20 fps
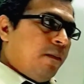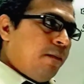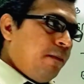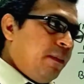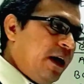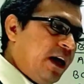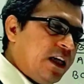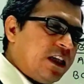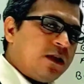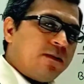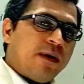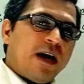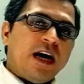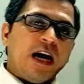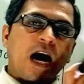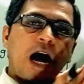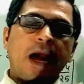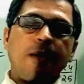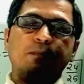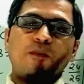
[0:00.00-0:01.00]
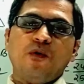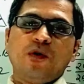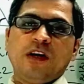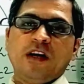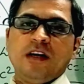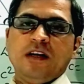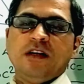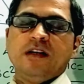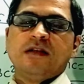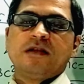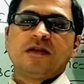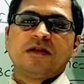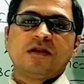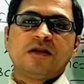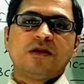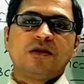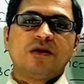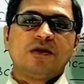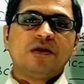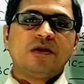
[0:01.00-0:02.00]
Base by
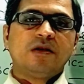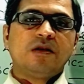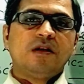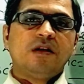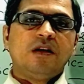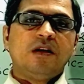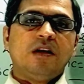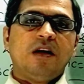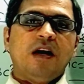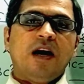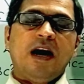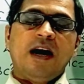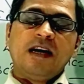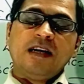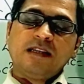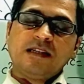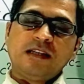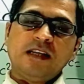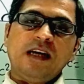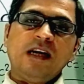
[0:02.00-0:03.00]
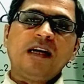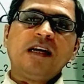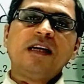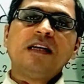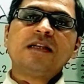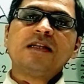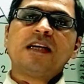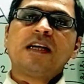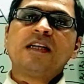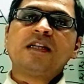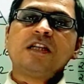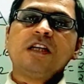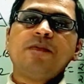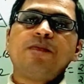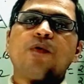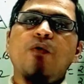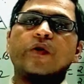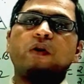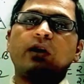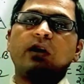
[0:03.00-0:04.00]
hypotenuse, and sec is a
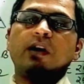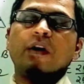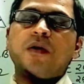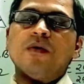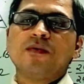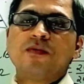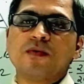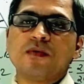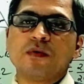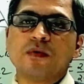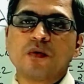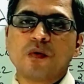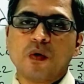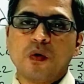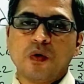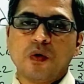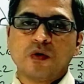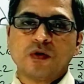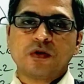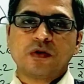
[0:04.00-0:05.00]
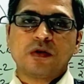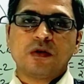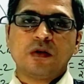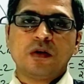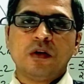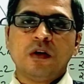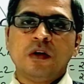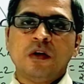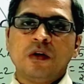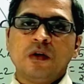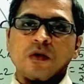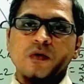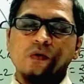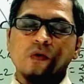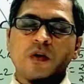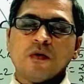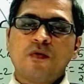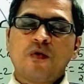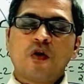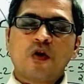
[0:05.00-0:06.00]
reciprocal of cos.
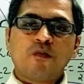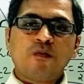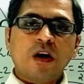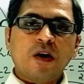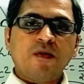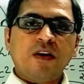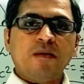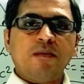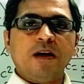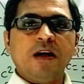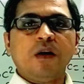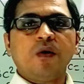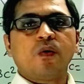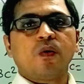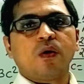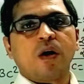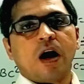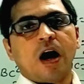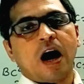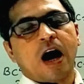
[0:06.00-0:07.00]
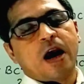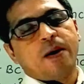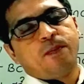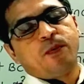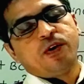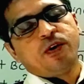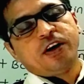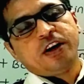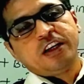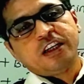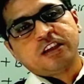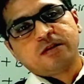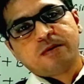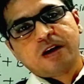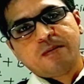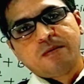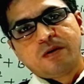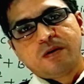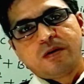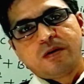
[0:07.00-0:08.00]
So the formula will be hypotenuse by